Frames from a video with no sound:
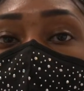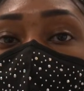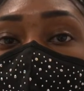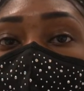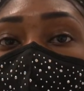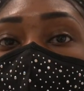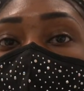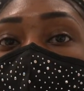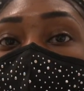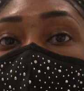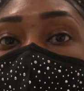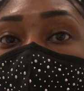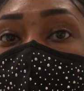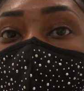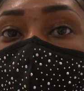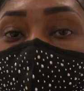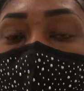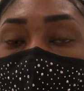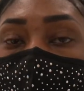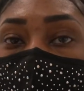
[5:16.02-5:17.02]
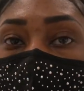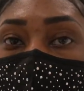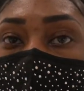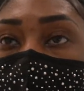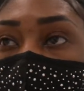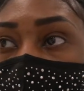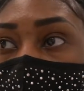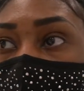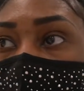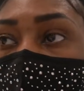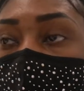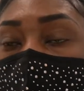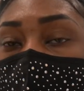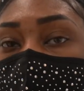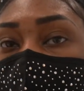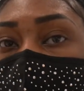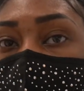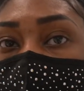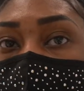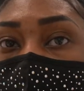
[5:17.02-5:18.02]
lose 30 pounds by
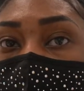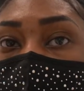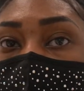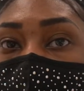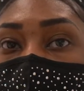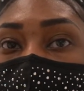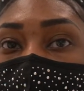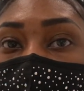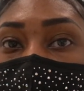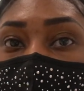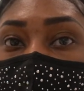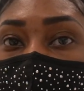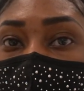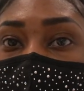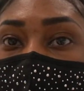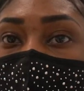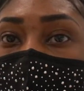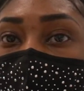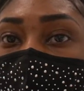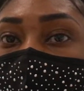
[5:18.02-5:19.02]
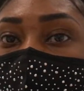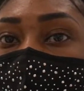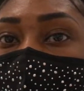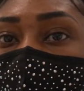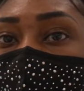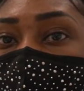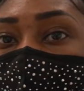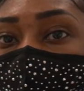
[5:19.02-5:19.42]
Christmas, she get $500.